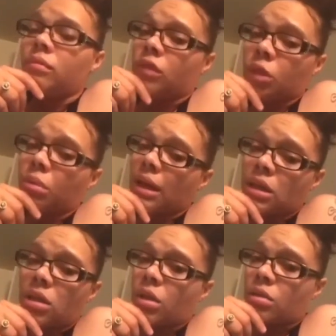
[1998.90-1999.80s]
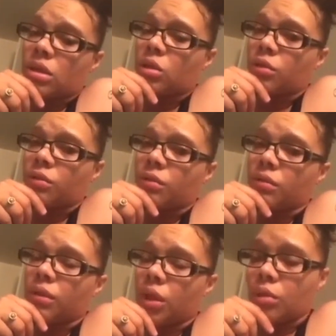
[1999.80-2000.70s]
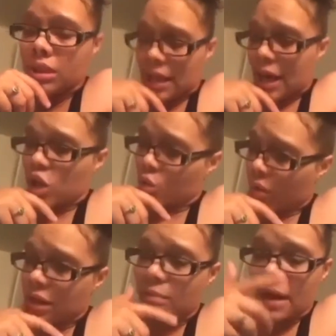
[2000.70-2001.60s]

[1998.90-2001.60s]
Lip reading: you brought this on yourself. You decided you wanted to